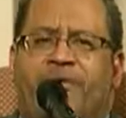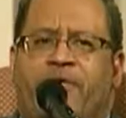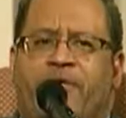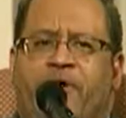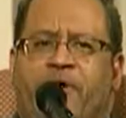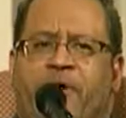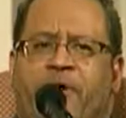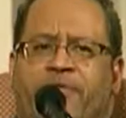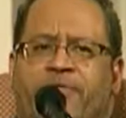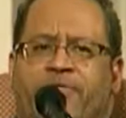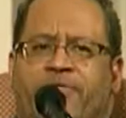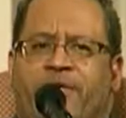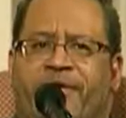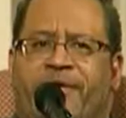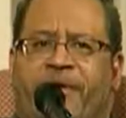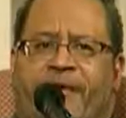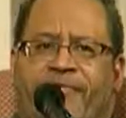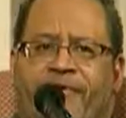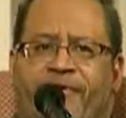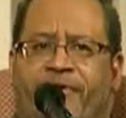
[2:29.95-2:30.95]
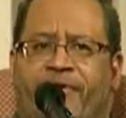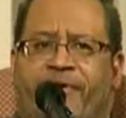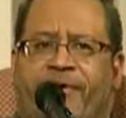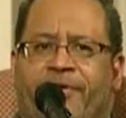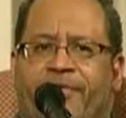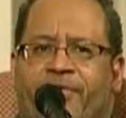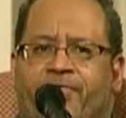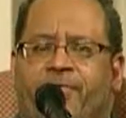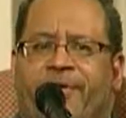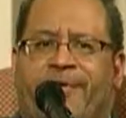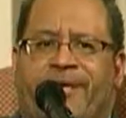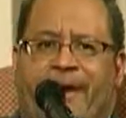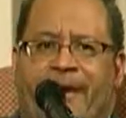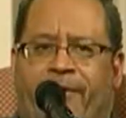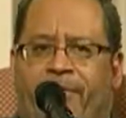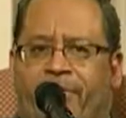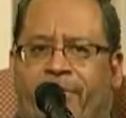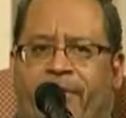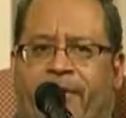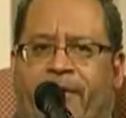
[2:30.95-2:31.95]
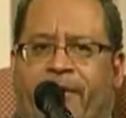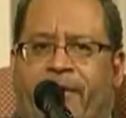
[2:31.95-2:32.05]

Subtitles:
called together to account,